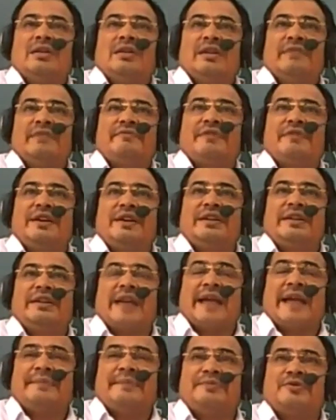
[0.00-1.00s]
different
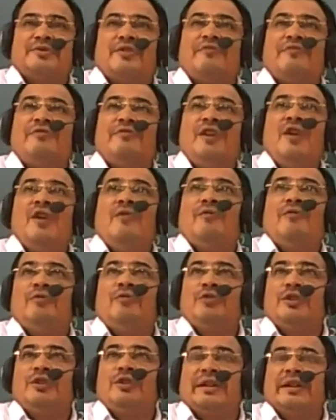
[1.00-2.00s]
types of
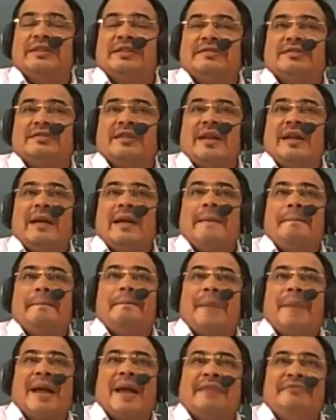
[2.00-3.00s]
food goods
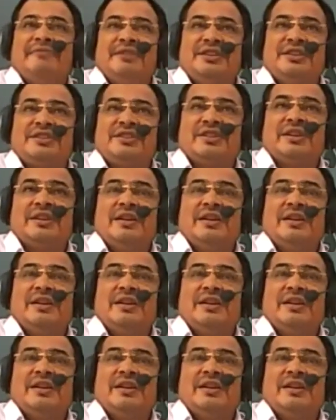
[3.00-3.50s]
by which